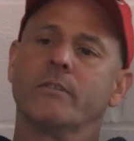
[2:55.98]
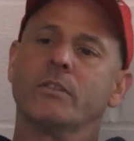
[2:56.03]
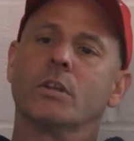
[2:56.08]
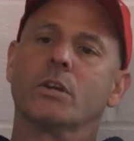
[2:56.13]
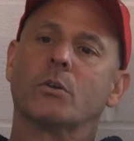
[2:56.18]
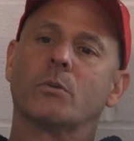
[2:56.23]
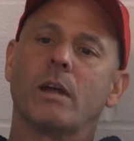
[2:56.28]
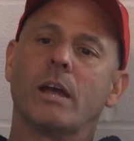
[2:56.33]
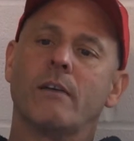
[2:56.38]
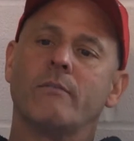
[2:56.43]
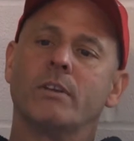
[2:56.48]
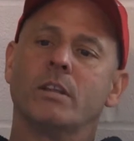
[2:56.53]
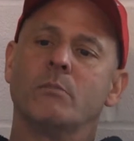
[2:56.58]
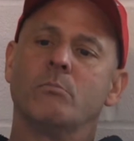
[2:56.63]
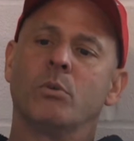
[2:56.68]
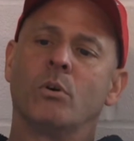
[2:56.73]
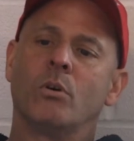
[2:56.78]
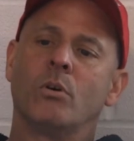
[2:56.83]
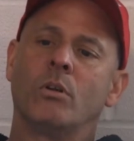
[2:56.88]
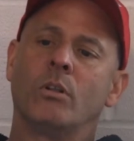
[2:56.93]
Turn 7, the gravity
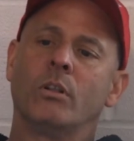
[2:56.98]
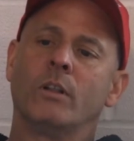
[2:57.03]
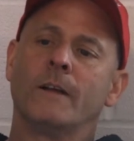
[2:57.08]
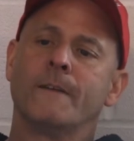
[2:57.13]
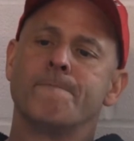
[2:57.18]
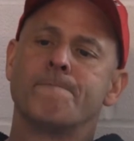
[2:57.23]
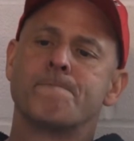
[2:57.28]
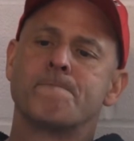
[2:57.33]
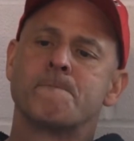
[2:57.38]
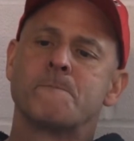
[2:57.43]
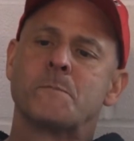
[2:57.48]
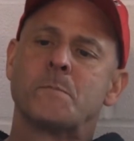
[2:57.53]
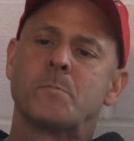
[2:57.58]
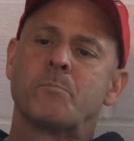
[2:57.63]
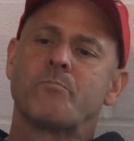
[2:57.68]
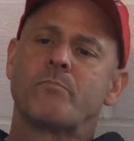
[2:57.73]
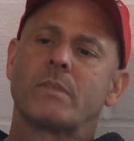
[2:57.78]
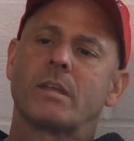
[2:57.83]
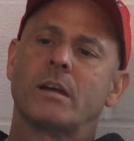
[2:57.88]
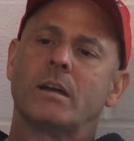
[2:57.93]
bowl,
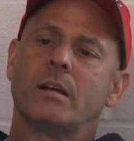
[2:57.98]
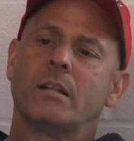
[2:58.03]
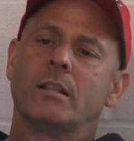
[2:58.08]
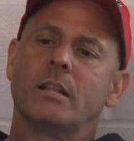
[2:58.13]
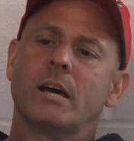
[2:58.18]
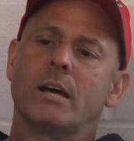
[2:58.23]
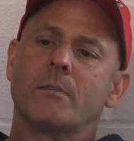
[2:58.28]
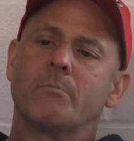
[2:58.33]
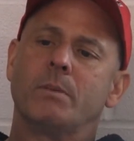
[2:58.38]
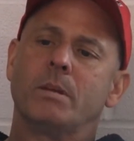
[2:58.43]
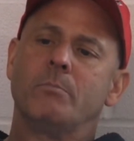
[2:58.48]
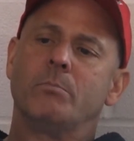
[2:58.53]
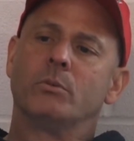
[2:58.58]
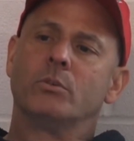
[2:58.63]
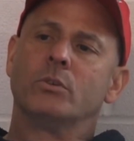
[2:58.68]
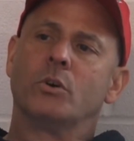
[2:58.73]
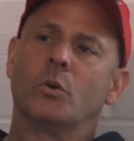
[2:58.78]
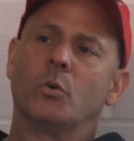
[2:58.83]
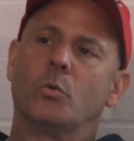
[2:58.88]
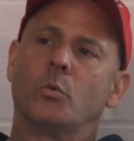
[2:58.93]
a lot of people
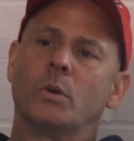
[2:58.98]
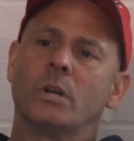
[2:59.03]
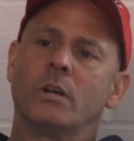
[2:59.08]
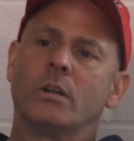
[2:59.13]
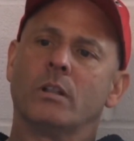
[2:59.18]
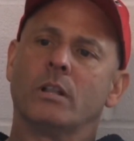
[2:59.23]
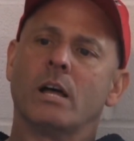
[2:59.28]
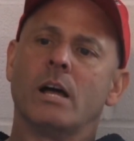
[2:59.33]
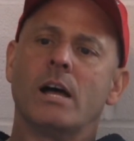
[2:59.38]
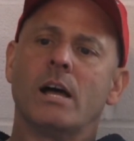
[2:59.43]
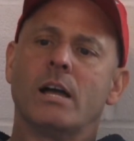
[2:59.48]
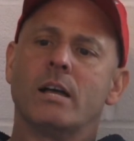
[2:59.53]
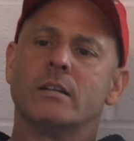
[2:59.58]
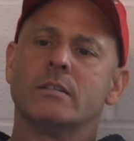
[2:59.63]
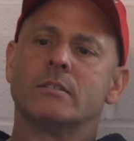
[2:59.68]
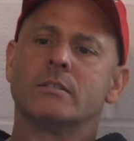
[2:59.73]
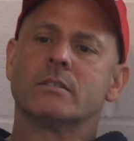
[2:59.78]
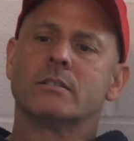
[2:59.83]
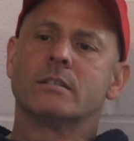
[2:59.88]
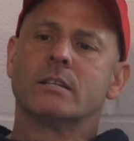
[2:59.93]
don't
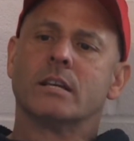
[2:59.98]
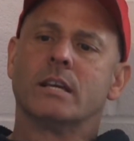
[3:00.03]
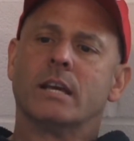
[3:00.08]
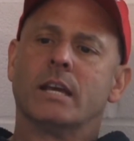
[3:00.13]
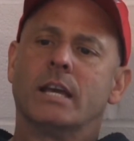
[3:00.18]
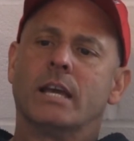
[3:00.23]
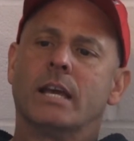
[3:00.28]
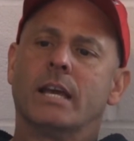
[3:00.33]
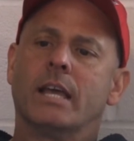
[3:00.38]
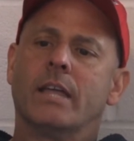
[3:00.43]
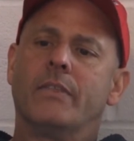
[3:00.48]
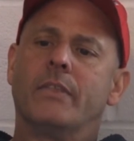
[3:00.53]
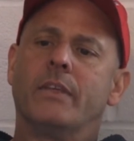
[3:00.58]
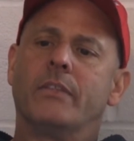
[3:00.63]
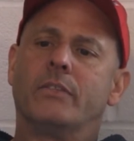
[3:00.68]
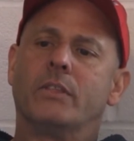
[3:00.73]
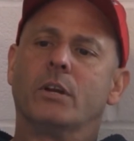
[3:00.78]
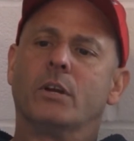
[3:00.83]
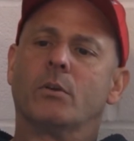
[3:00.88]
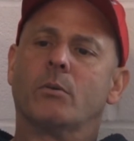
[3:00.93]
realize
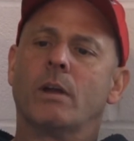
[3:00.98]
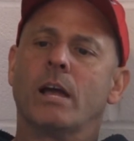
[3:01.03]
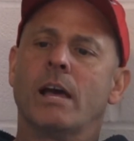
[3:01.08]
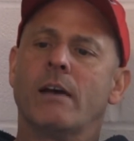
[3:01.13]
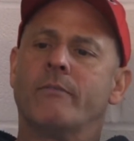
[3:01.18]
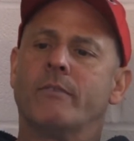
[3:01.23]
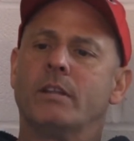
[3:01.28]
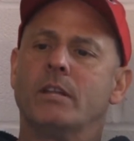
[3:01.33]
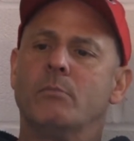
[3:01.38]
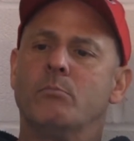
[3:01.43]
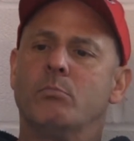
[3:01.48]
that the gravity